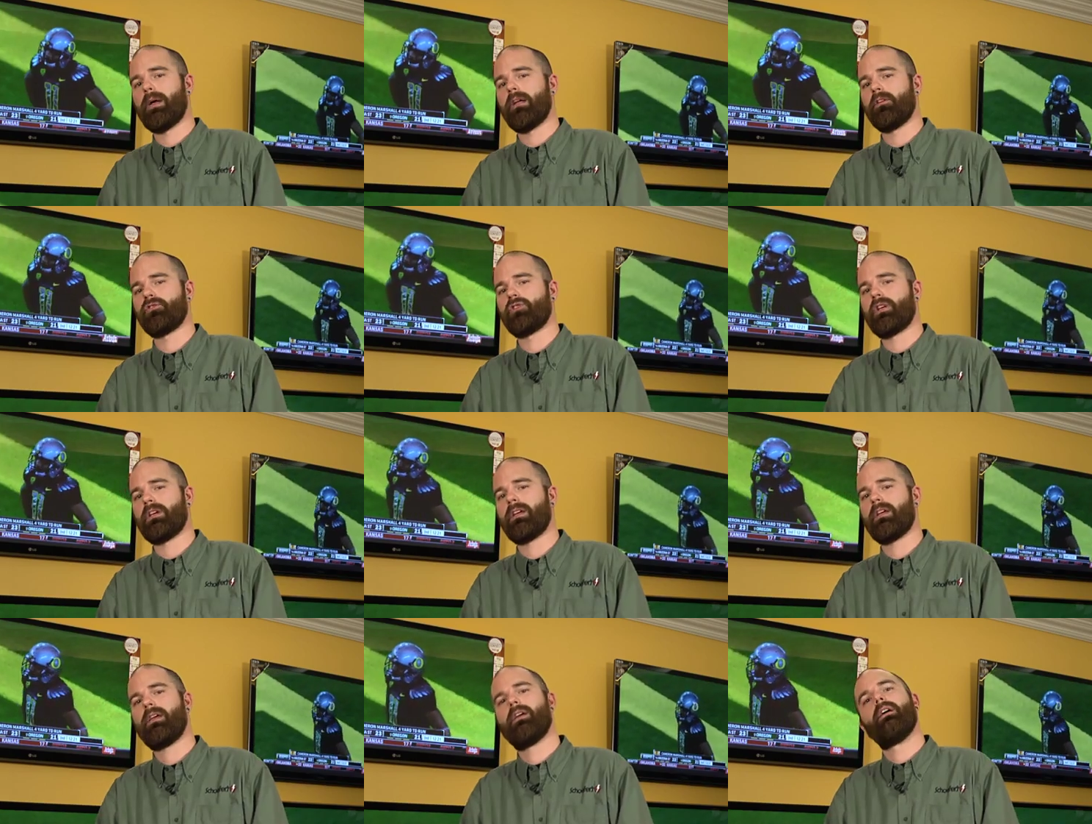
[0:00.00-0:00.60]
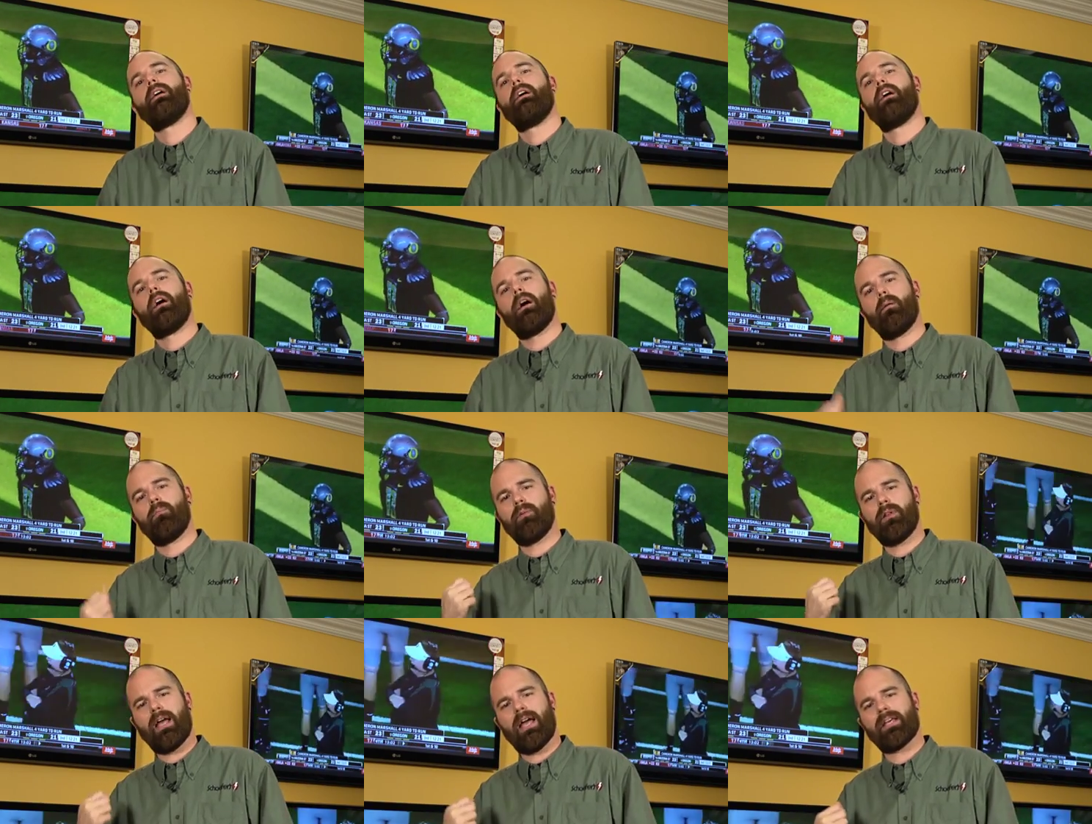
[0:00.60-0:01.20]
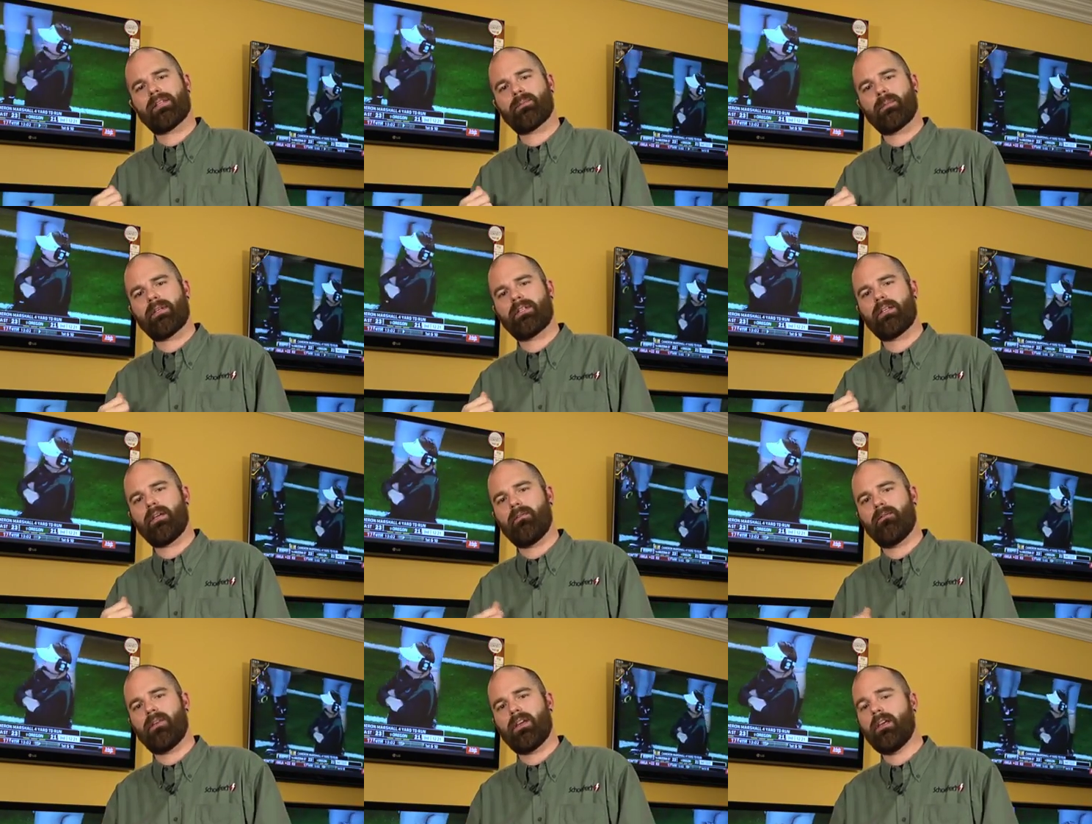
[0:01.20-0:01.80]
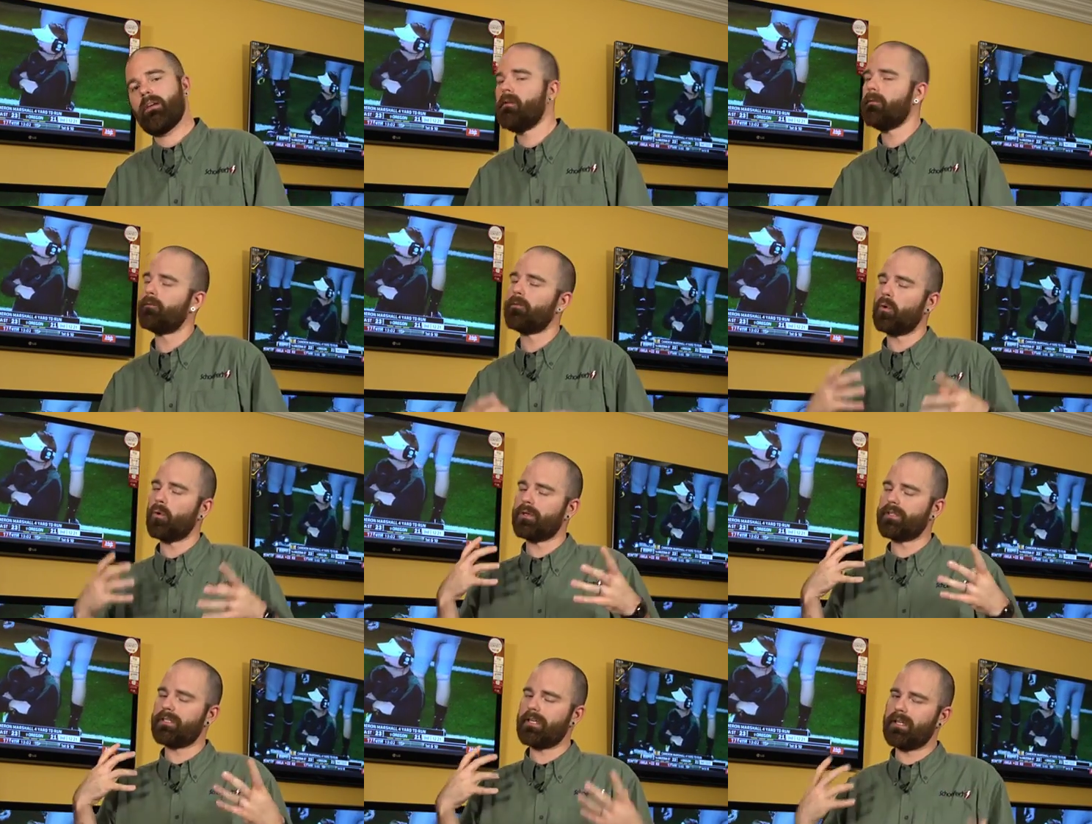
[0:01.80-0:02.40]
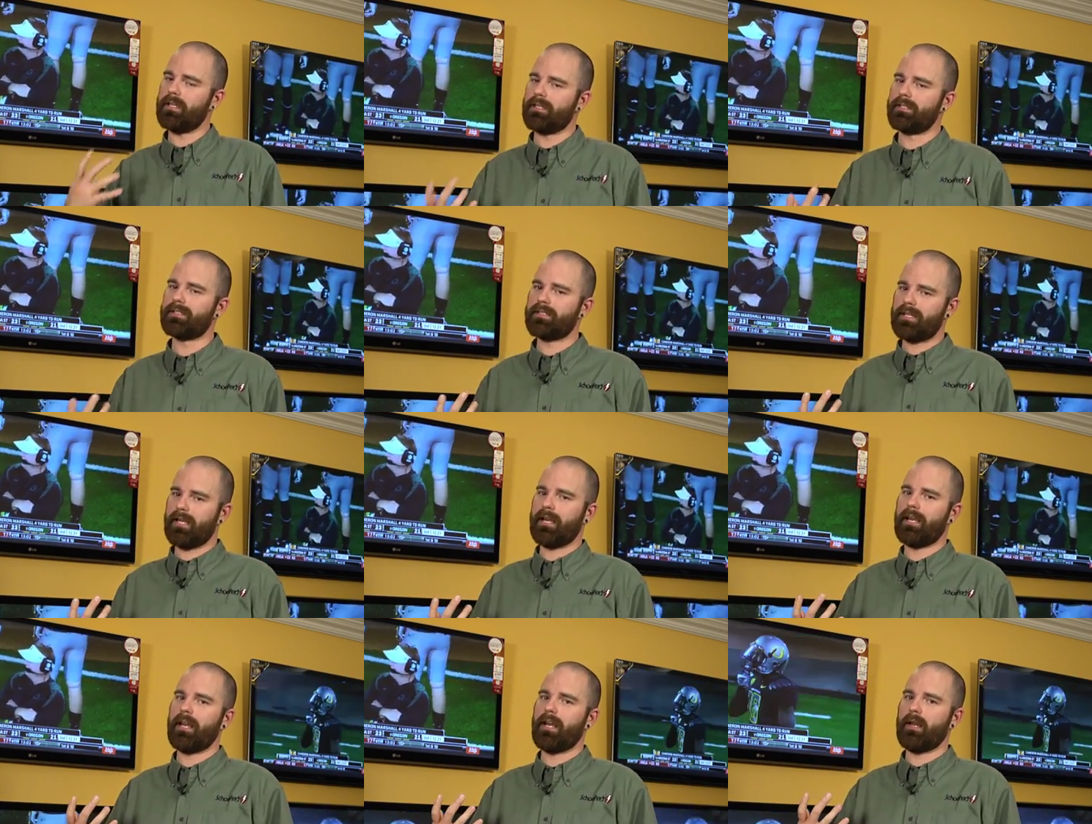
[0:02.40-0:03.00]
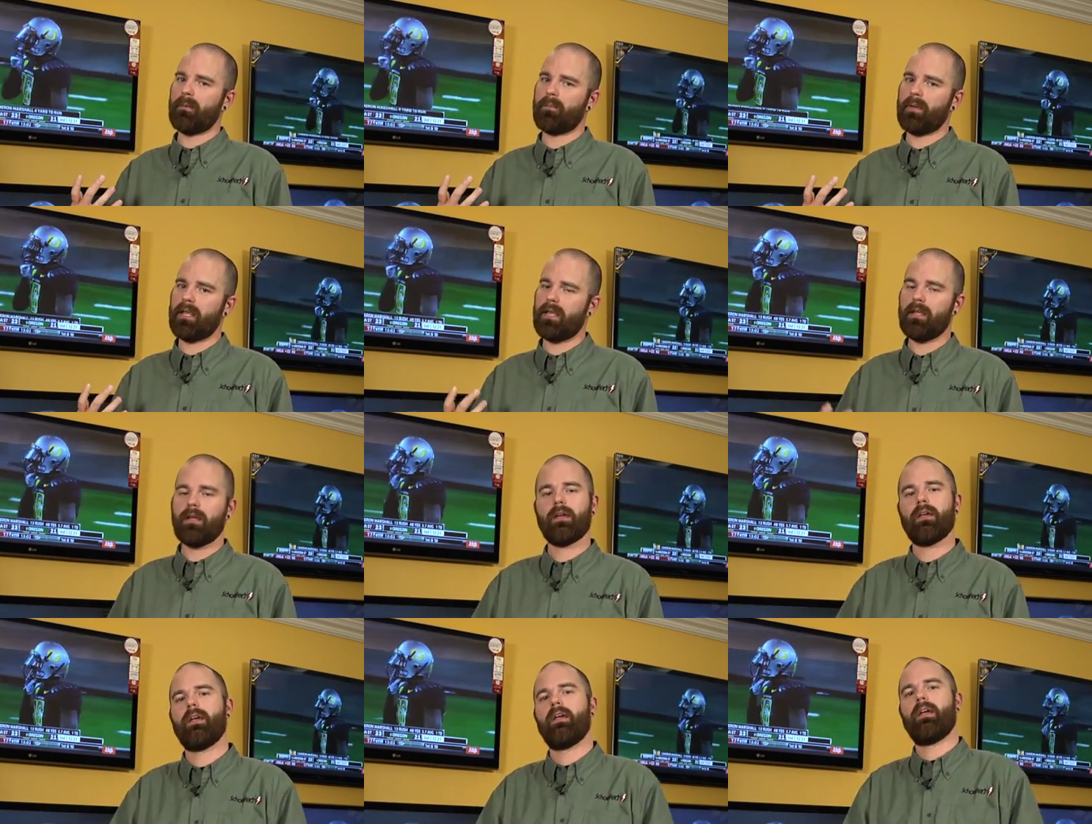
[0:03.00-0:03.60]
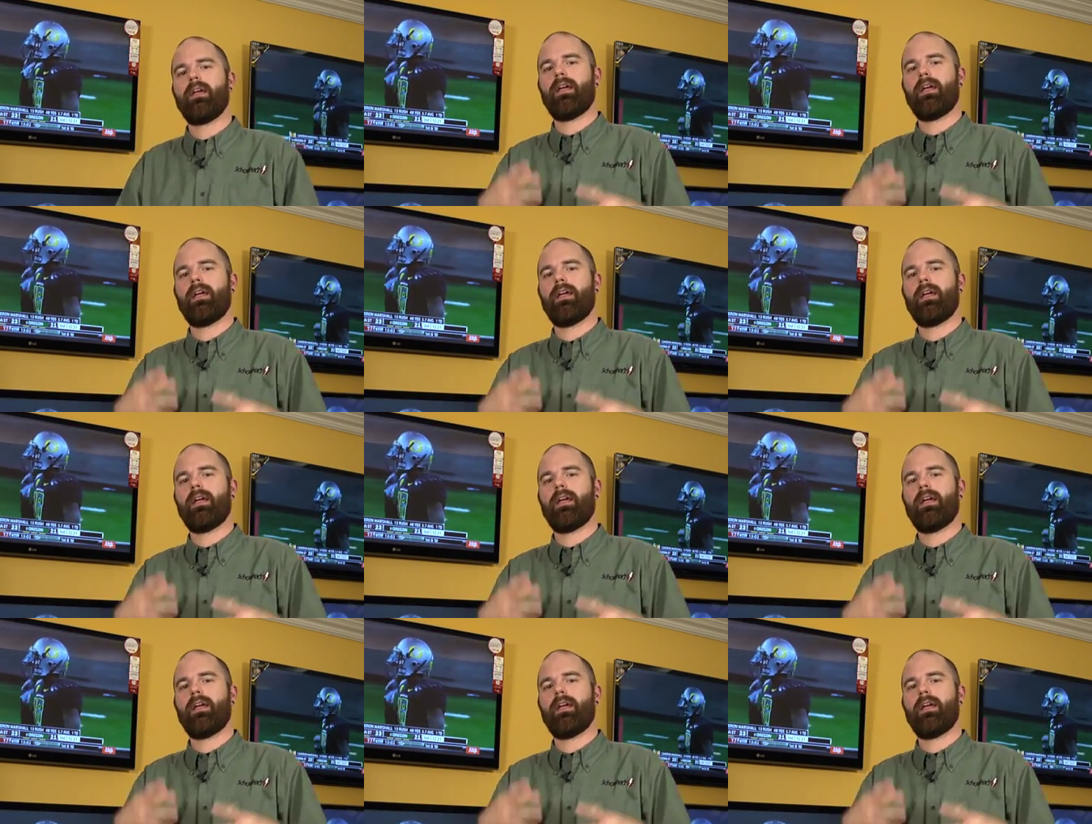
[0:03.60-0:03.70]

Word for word: LG. A plasma TV, of course it is 1080p,